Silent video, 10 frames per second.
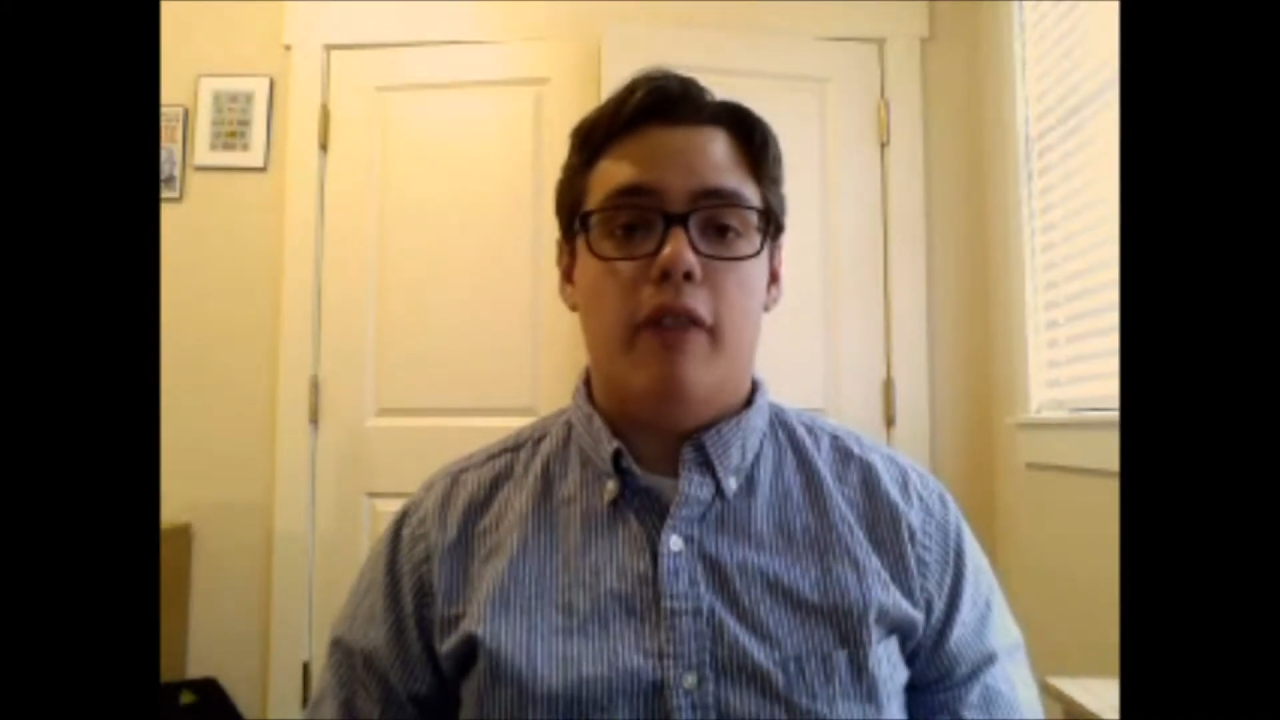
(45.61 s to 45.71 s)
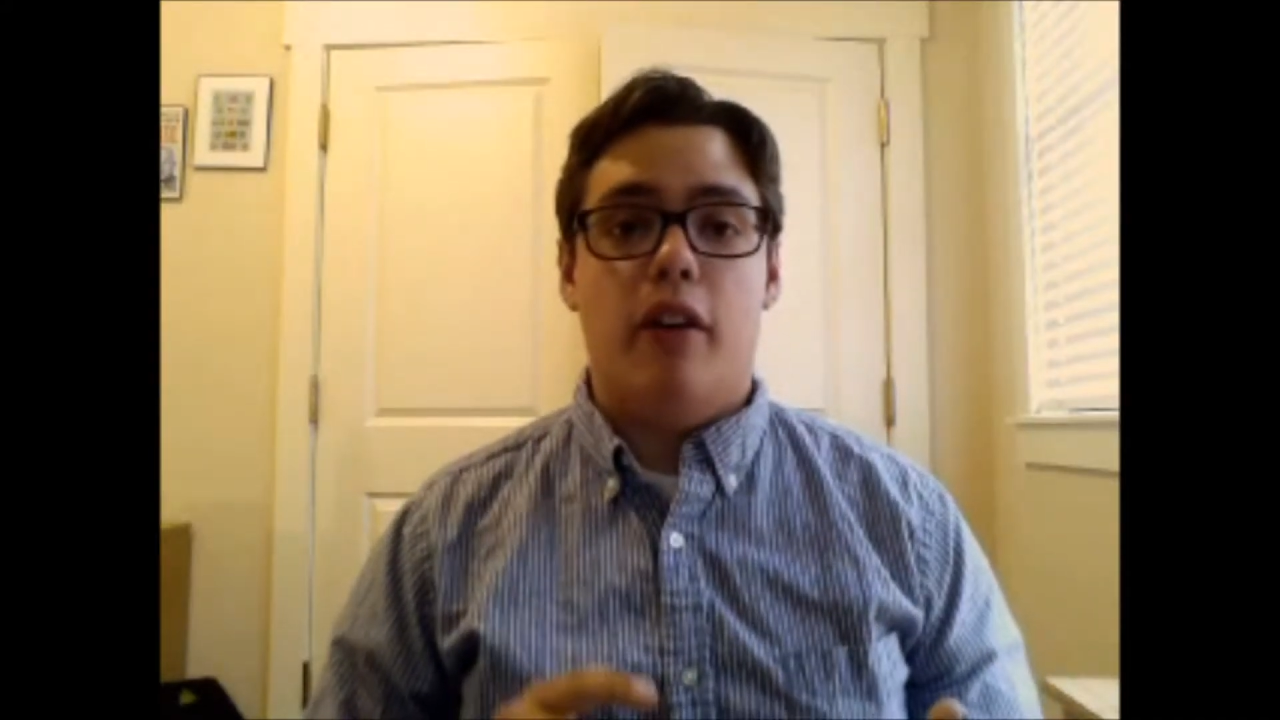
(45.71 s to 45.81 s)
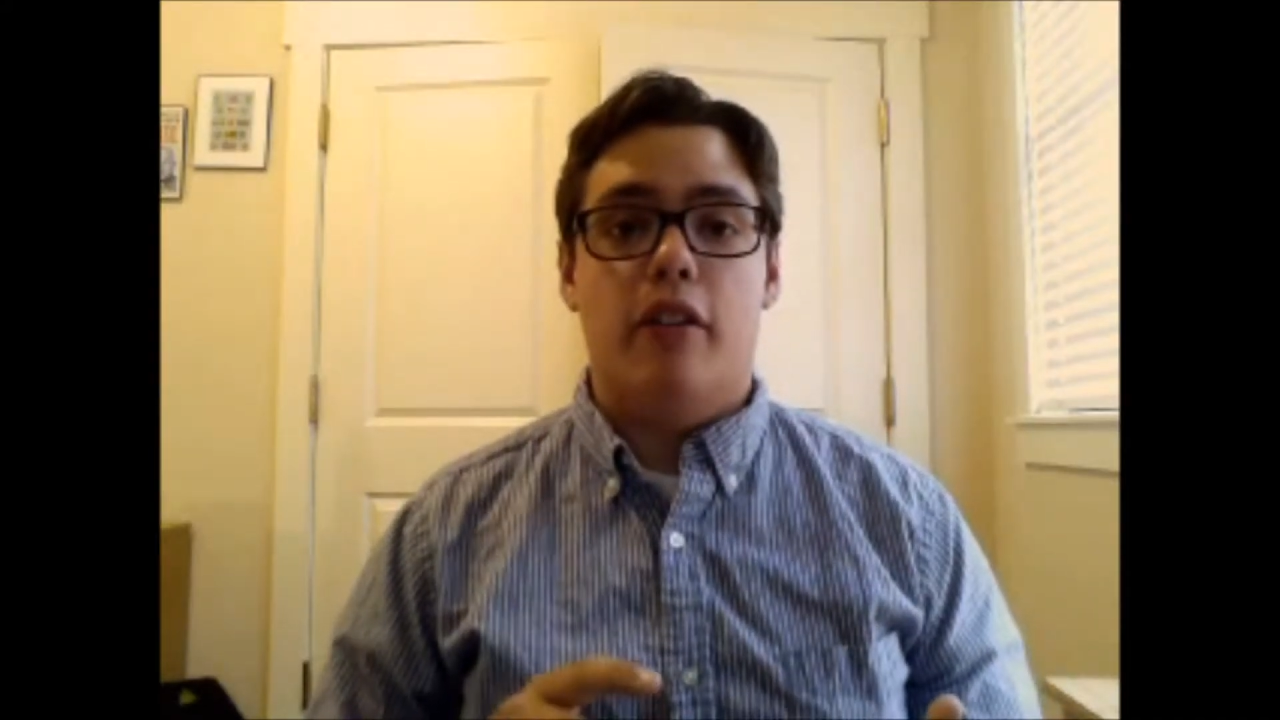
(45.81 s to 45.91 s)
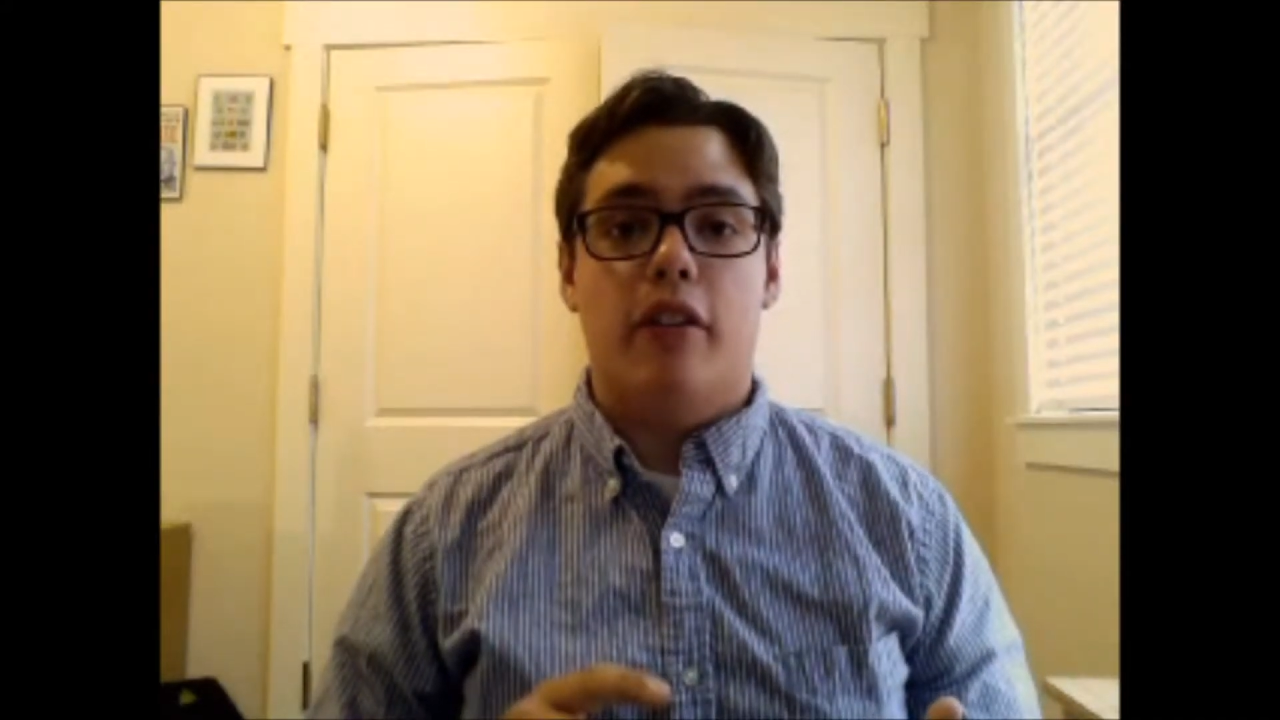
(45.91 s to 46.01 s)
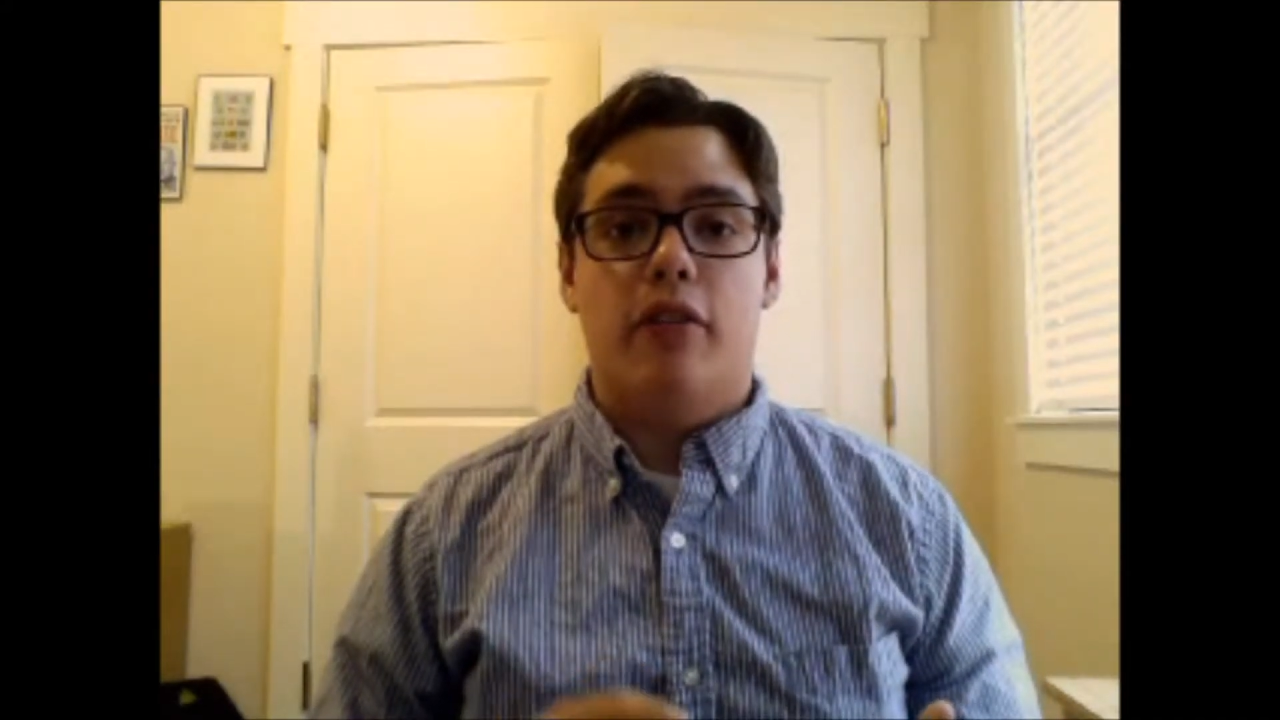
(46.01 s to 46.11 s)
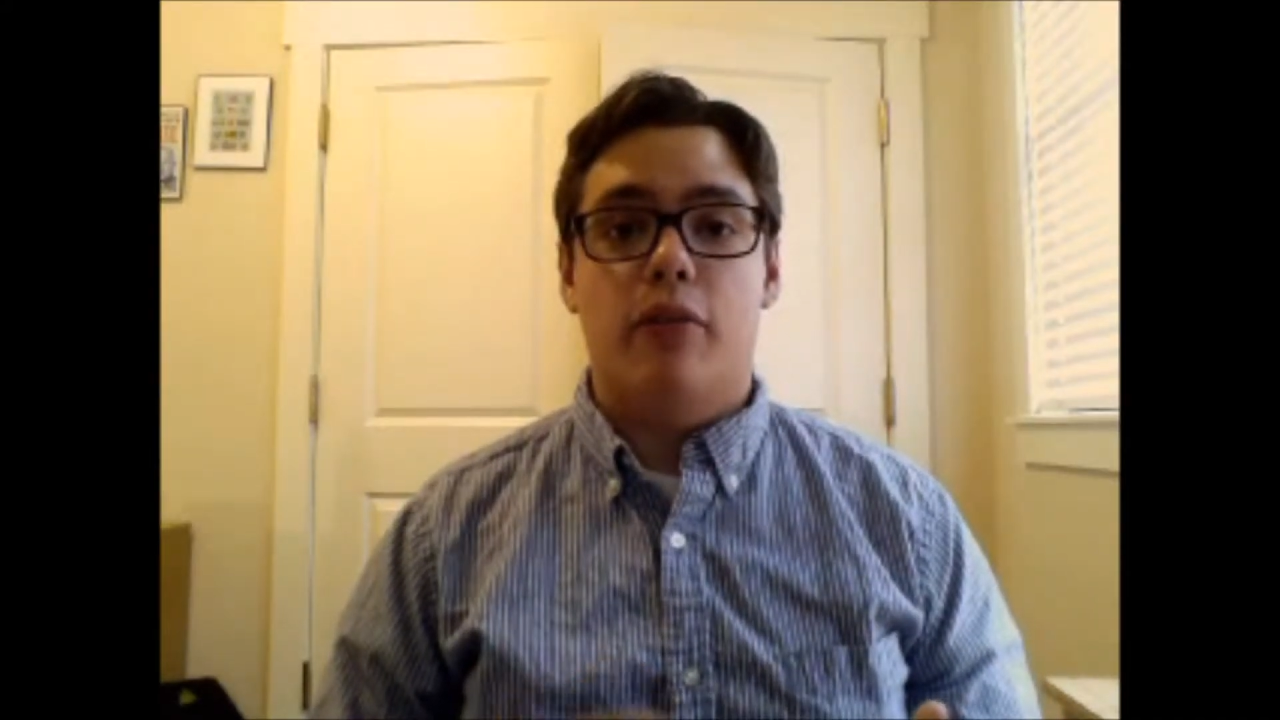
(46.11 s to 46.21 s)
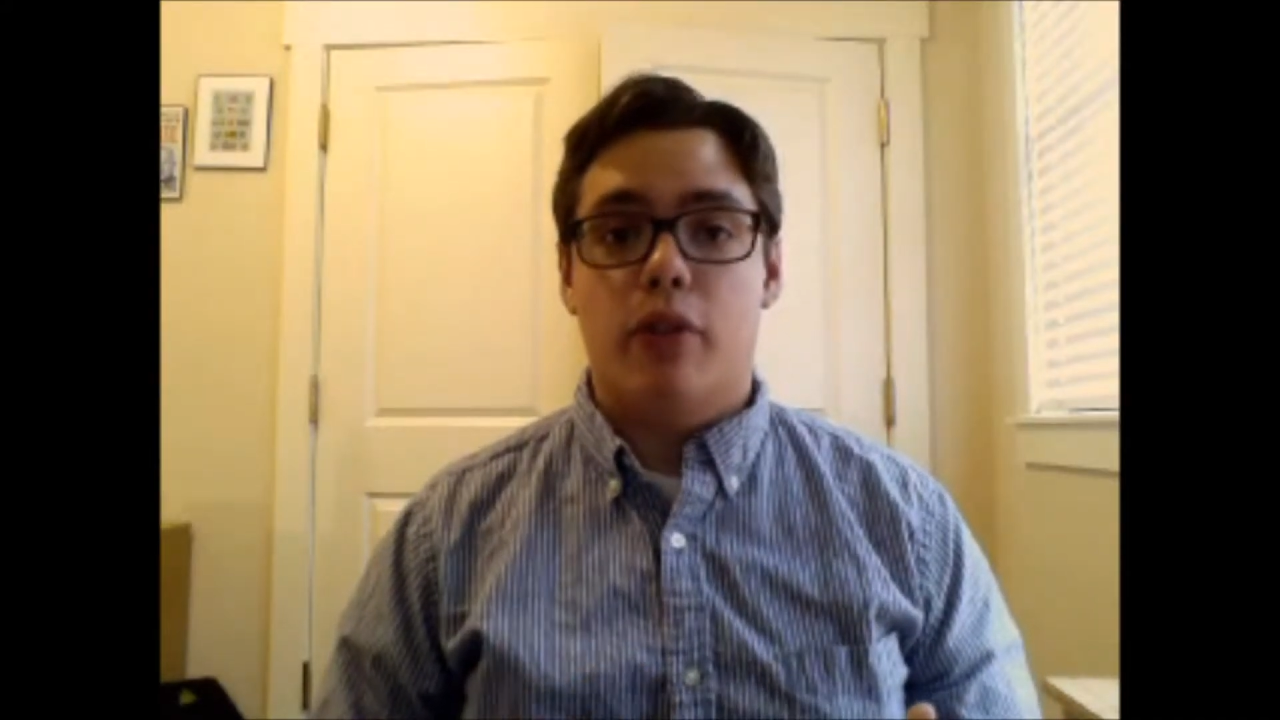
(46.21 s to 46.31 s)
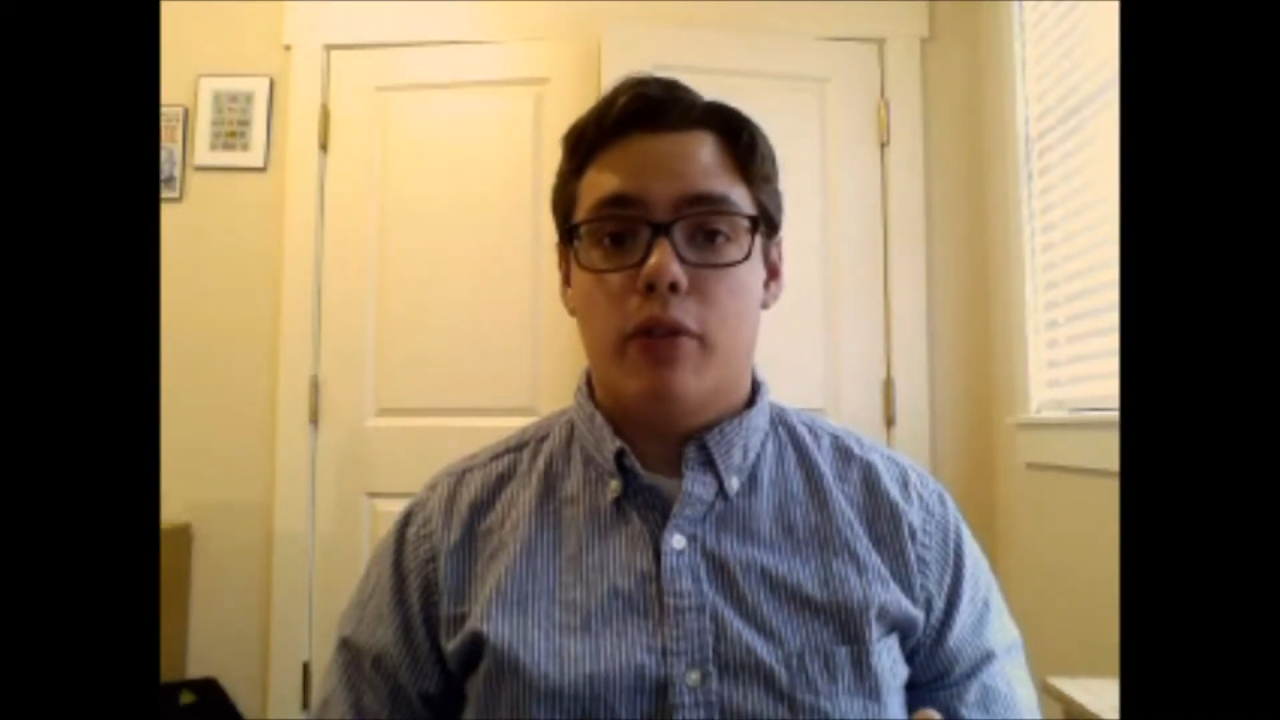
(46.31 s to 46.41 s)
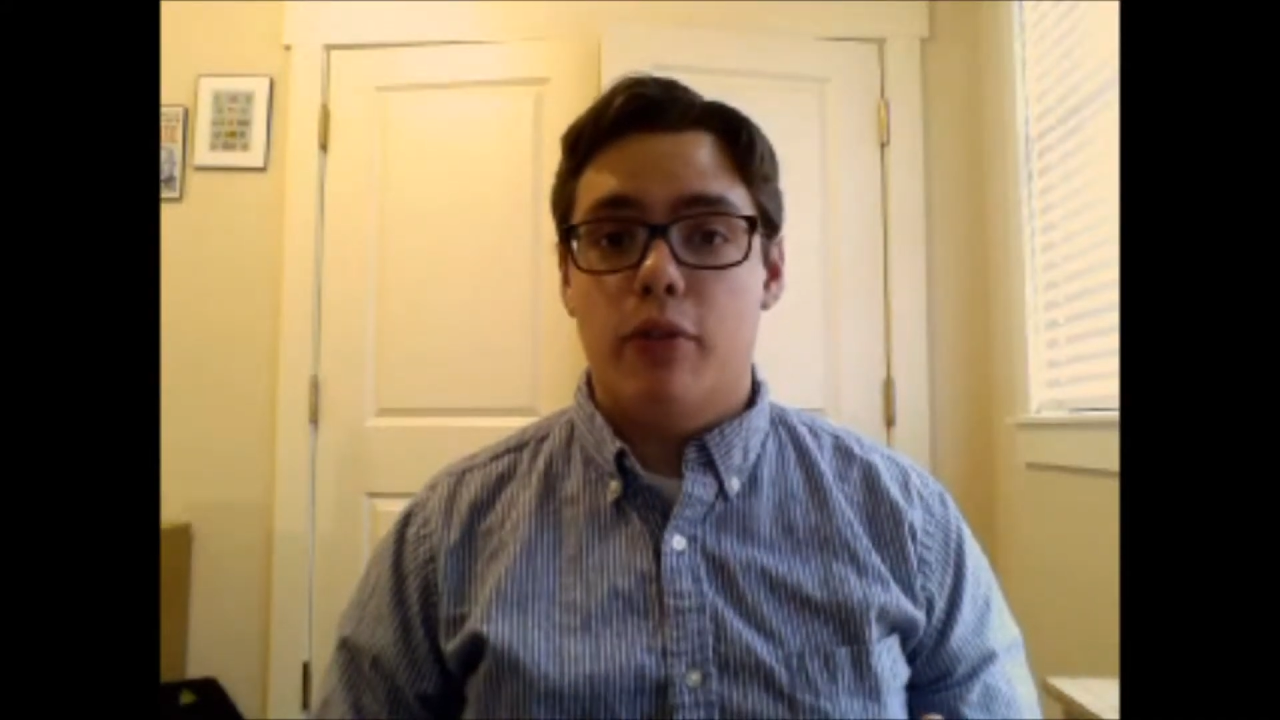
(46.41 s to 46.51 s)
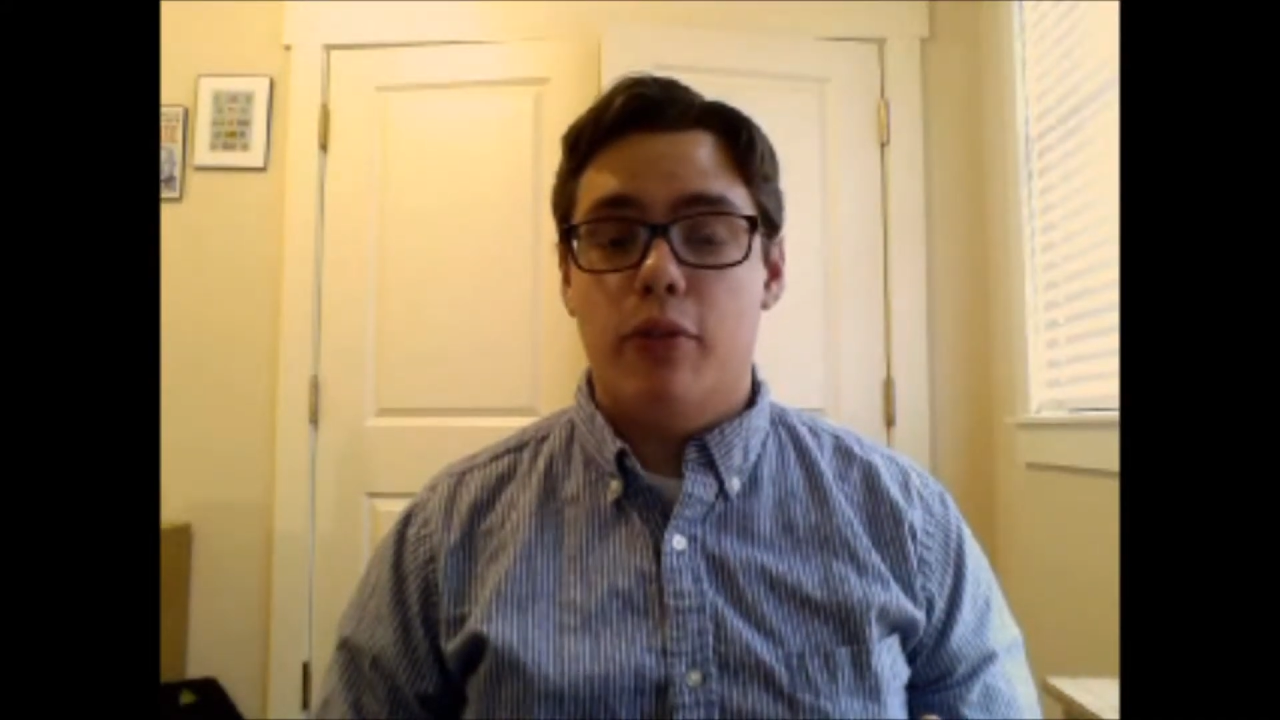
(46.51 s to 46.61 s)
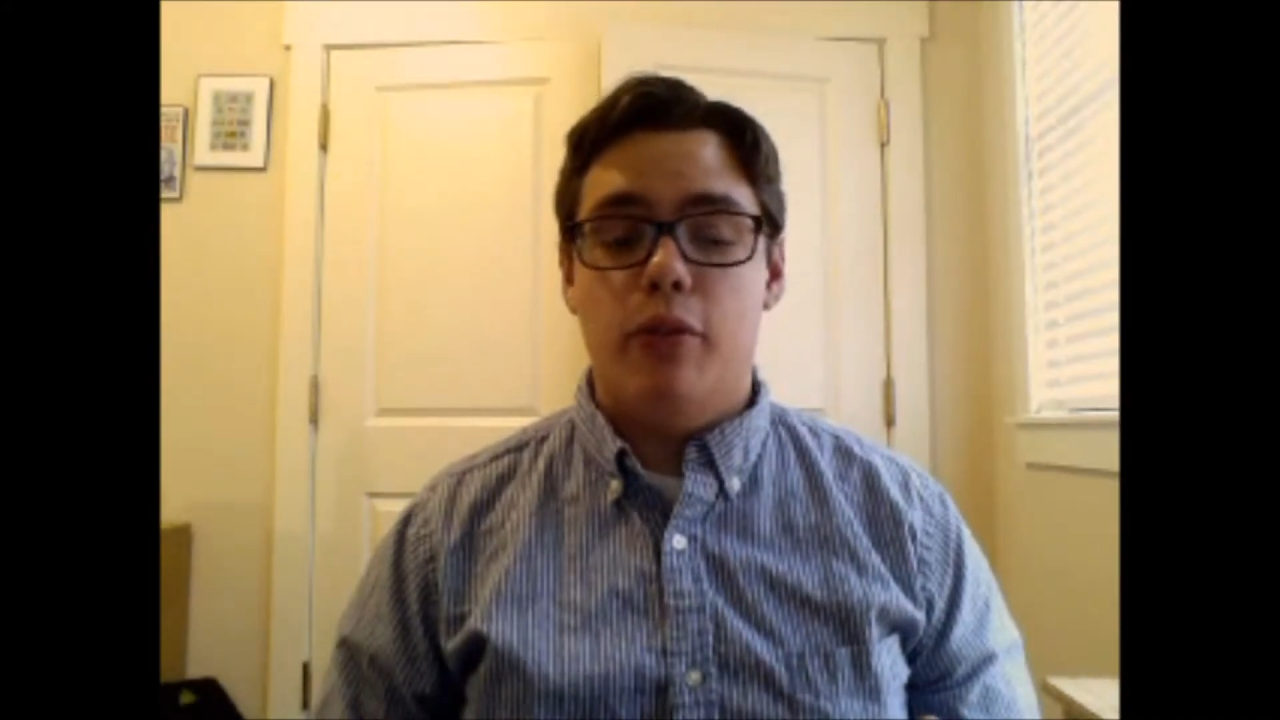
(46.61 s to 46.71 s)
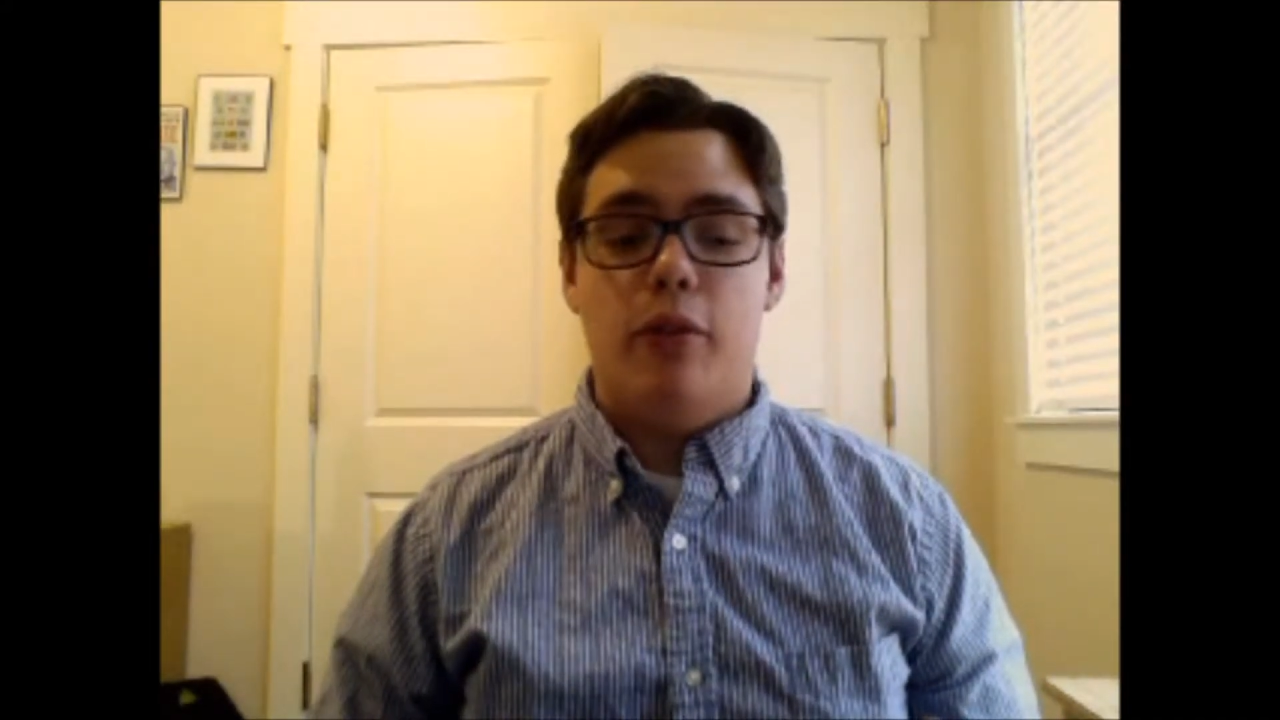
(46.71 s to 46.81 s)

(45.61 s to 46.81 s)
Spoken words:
volunteers to recruit,